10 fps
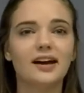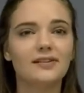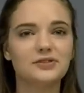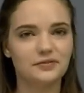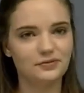
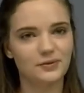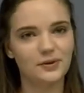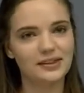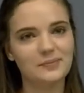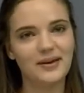often
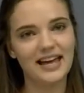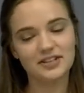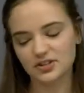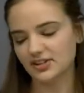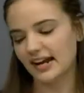for the pet
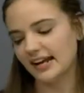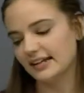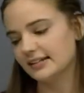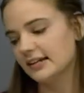trade.